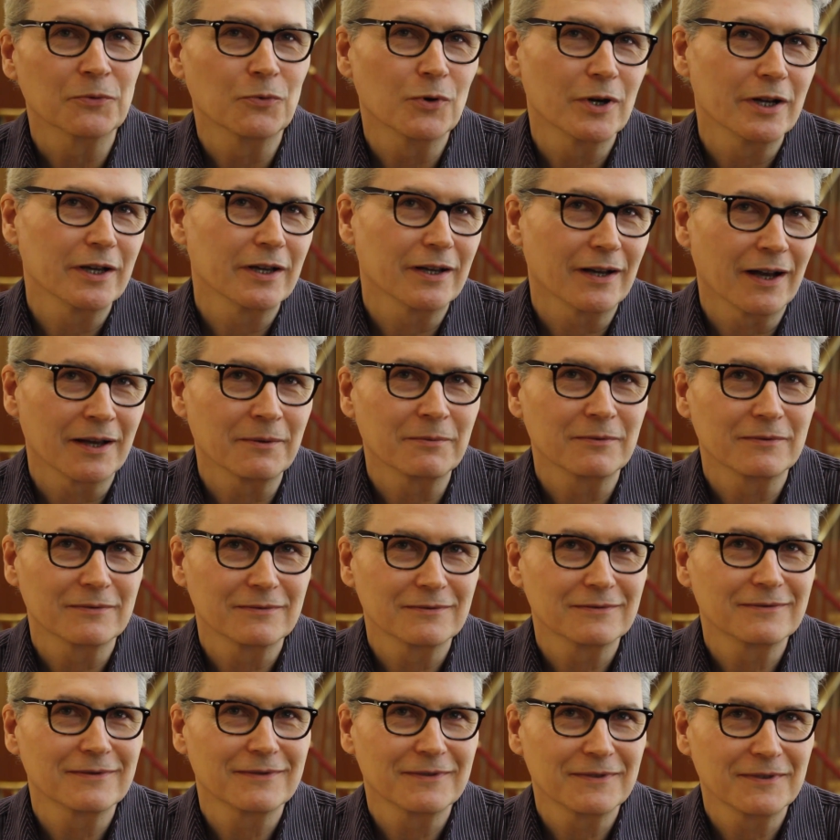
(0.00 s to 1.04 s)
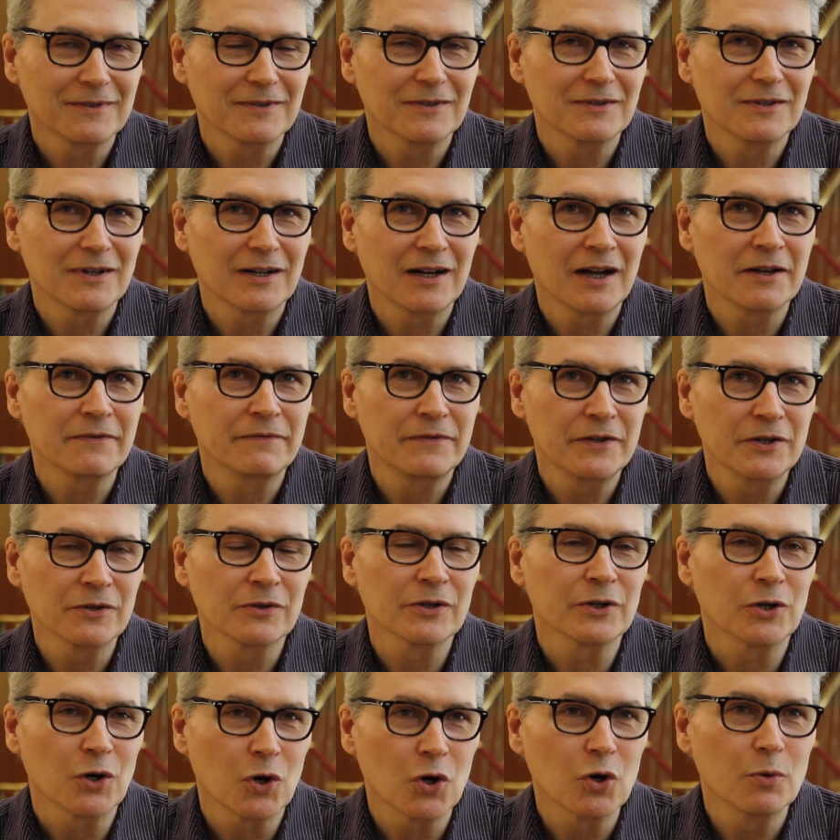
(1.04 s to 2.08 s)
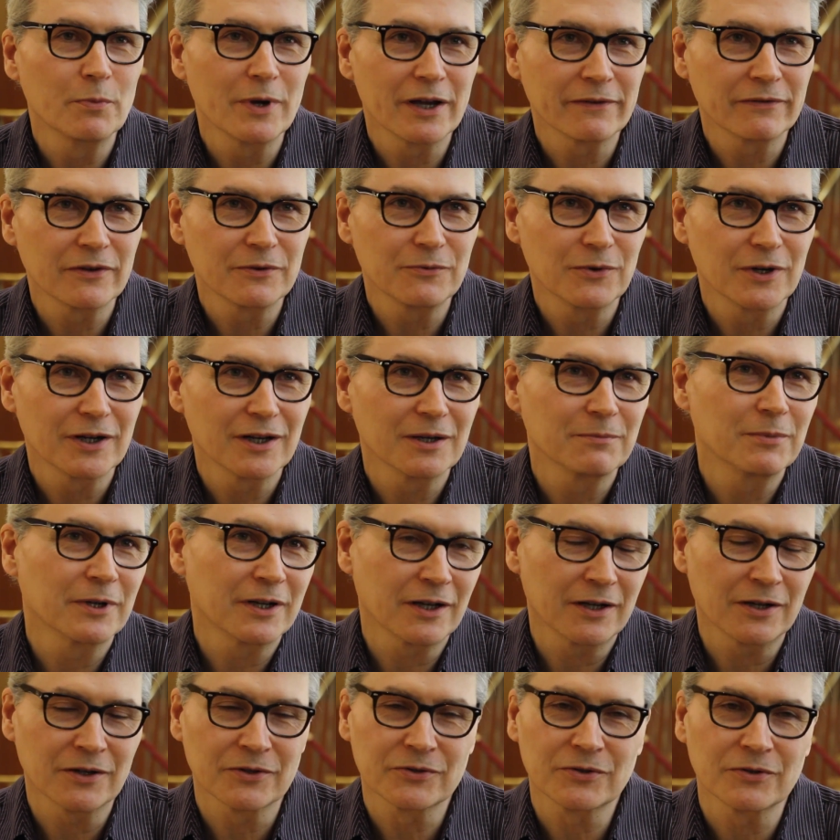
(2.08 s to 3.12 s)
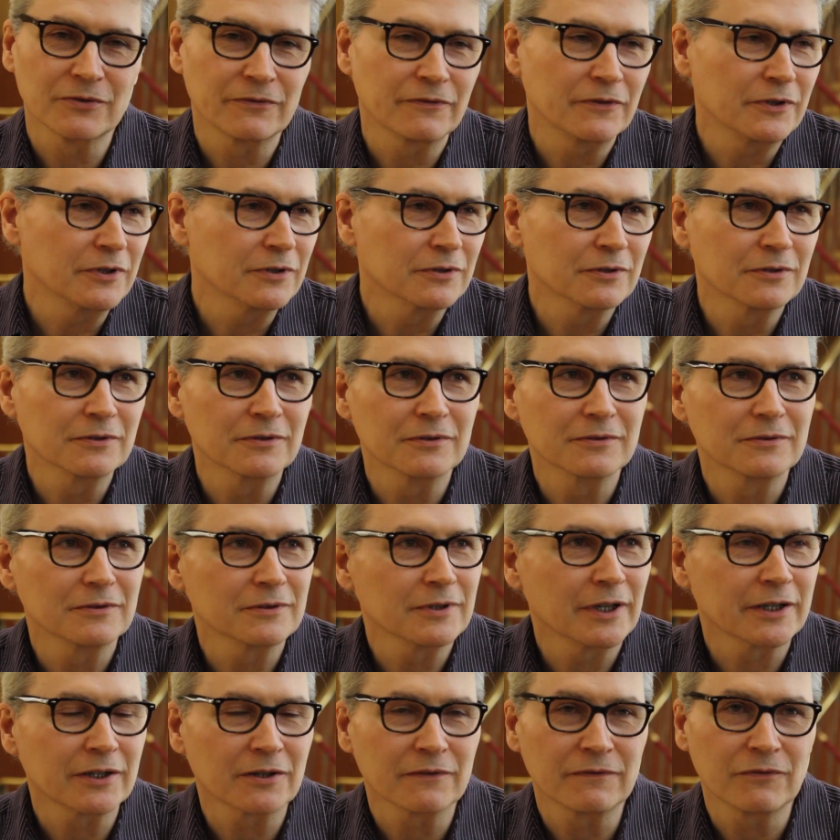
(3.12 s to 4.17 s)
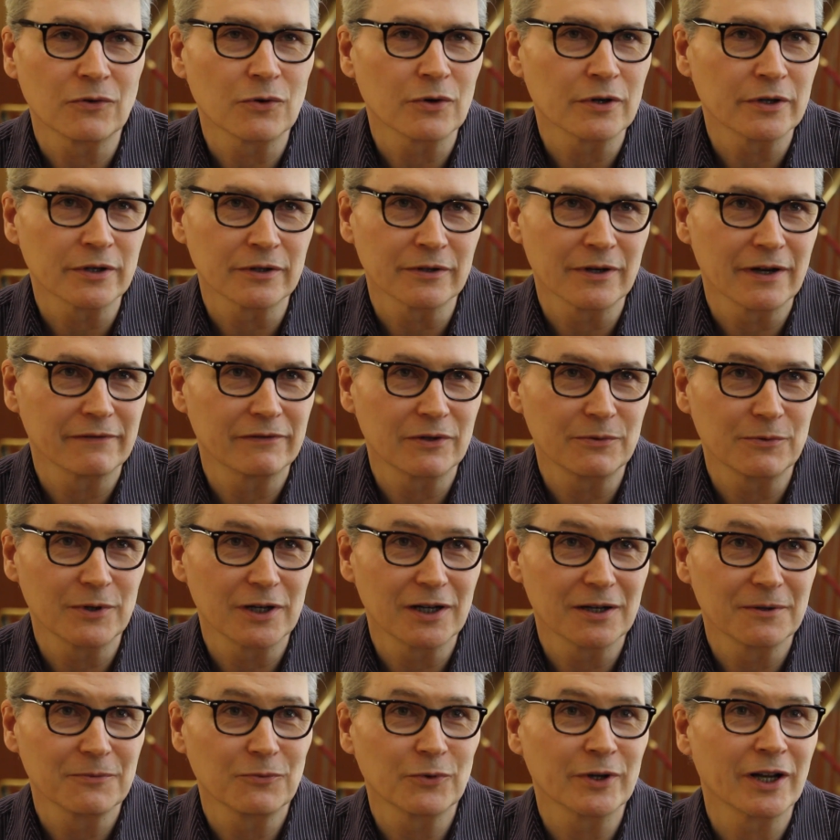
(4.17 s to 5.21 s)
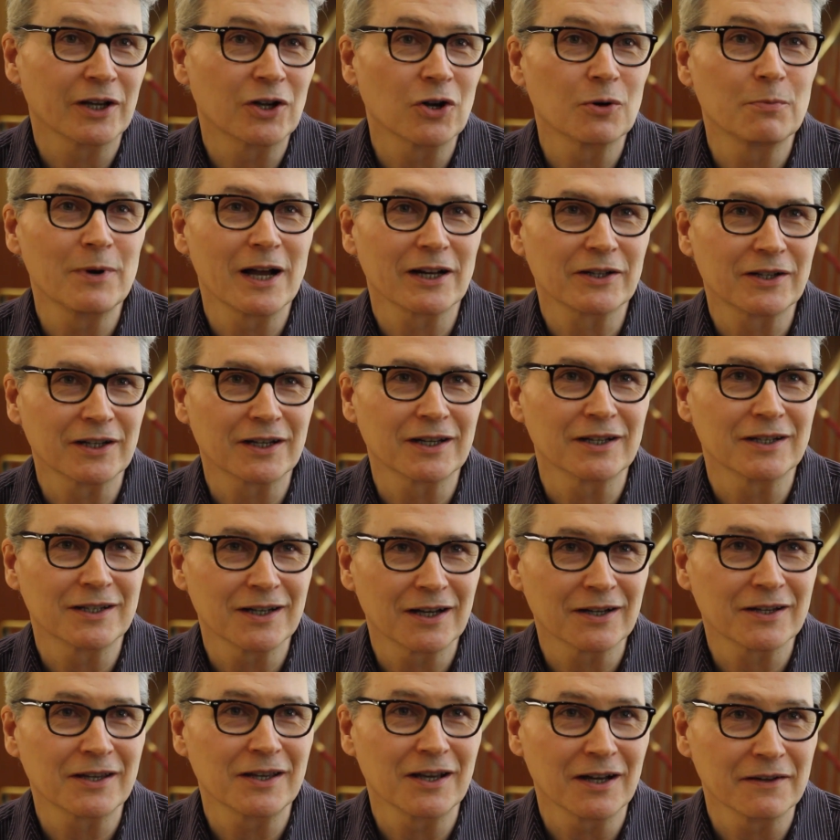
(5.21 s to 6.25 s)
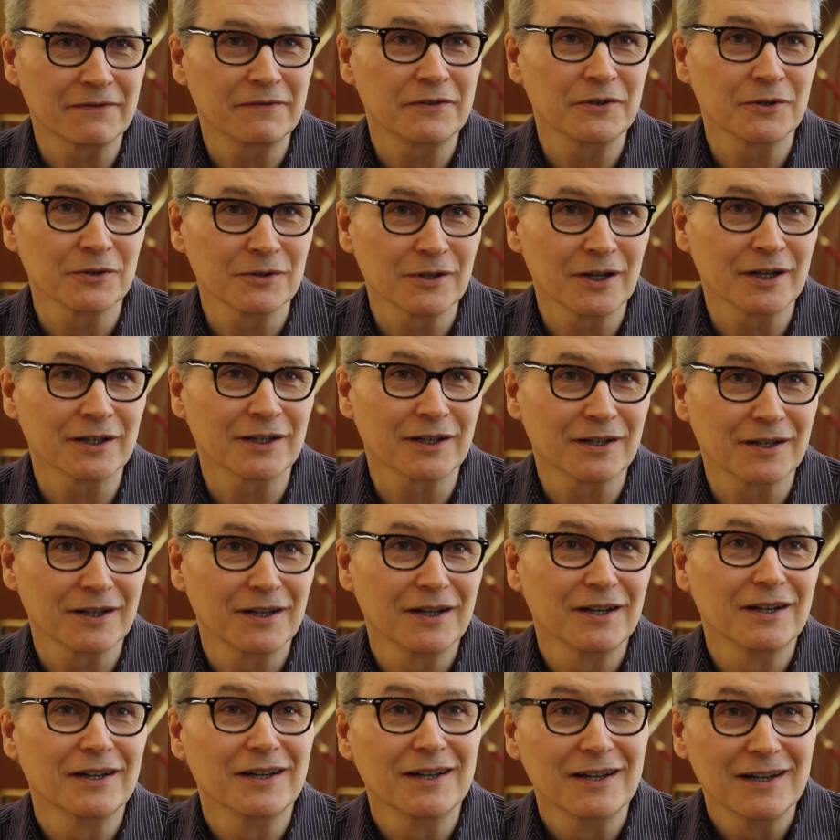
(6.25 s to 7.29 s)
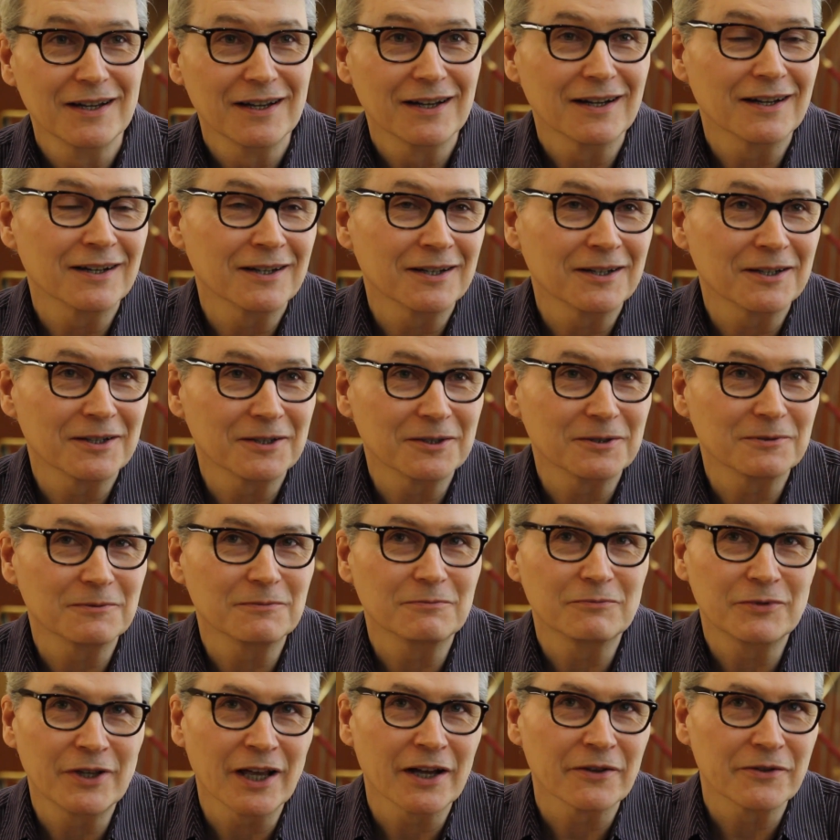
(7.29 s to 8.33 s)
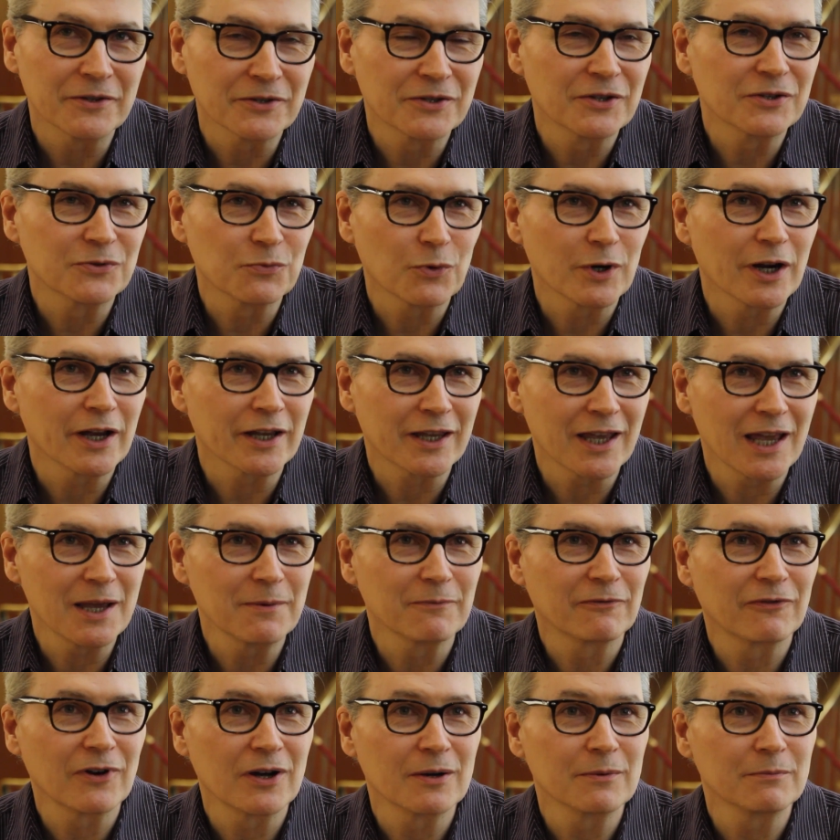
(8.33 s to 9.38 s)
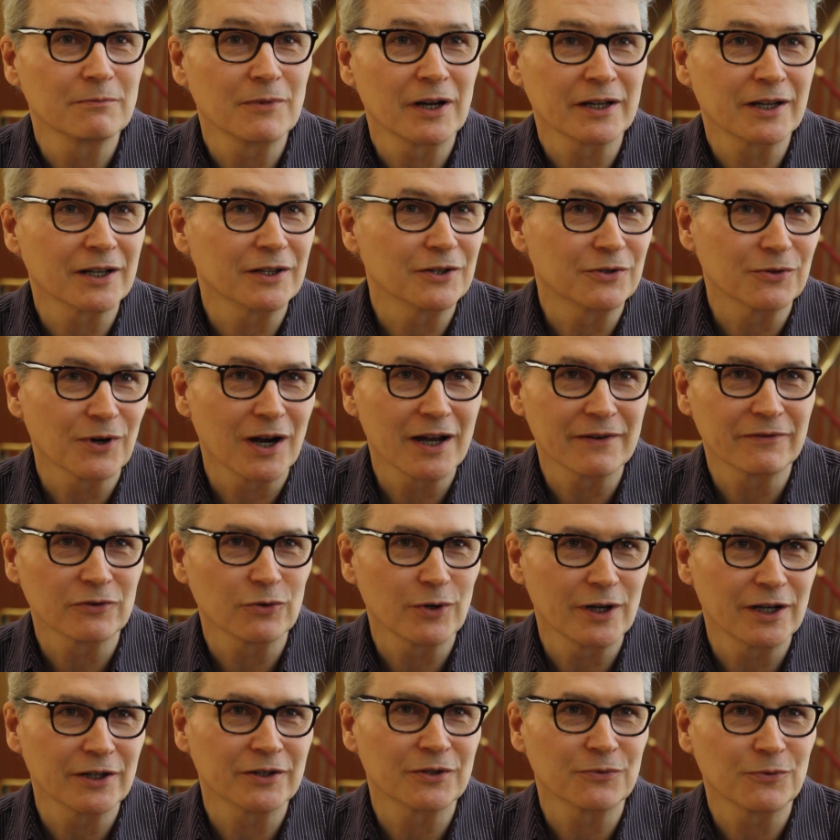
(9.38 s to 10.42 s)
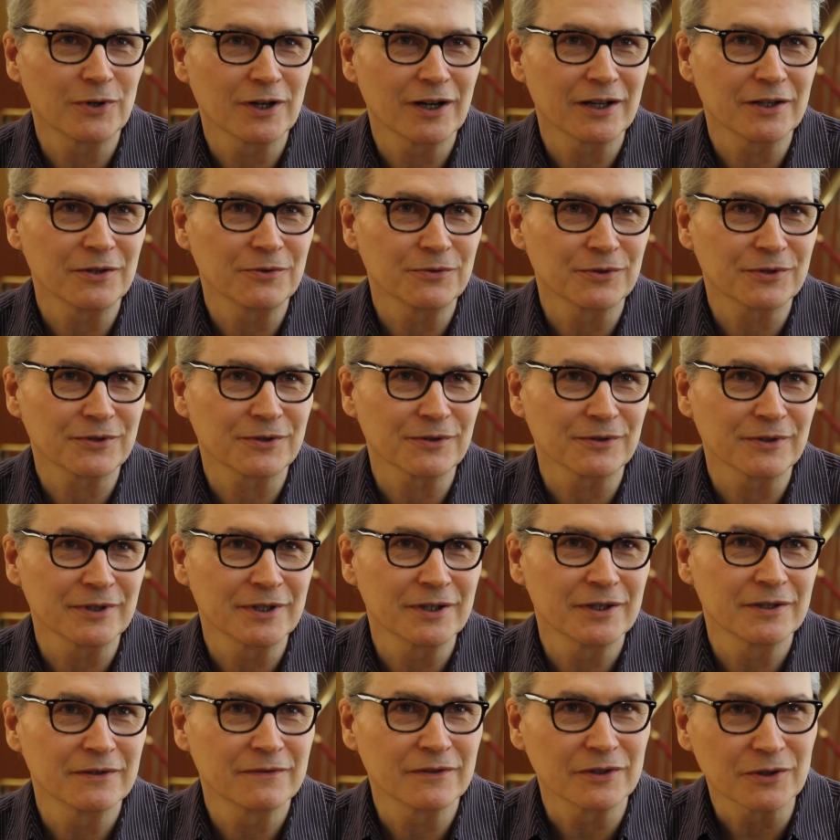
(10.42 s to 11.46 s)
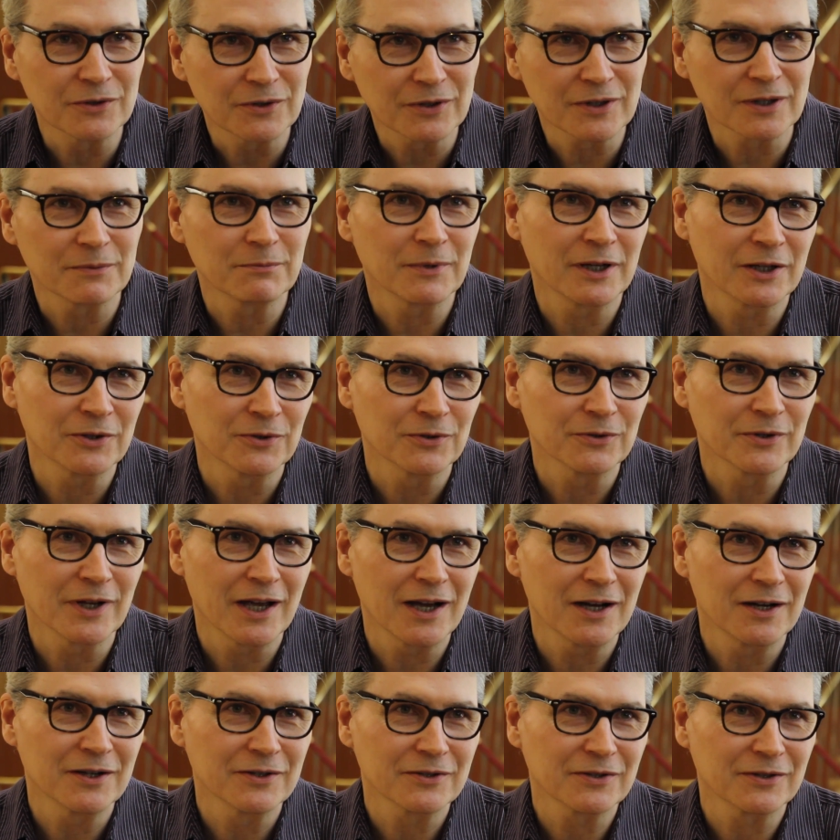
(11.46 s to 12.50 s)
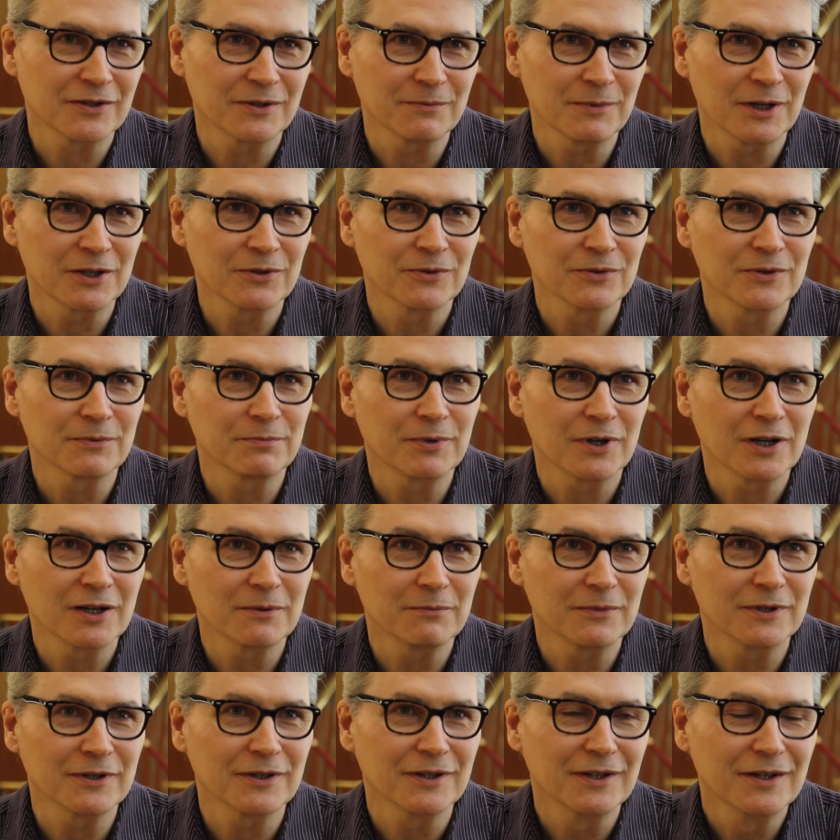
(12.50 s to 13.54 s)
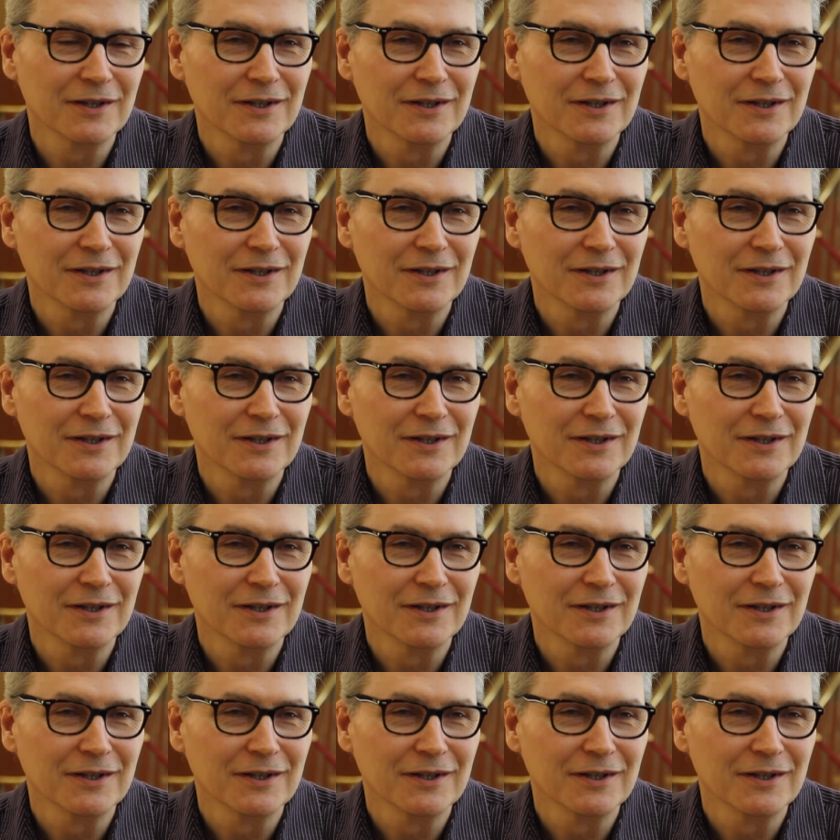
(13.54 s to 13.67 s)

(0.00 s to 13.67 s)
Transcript: a way, I feel at home everywhere, but I also feel like a foreigner everywhere. When I go back to Kentucky, I feel like, yeah, this is where I came from. I can drive around to where I used to live and look at my old house and my old apartment,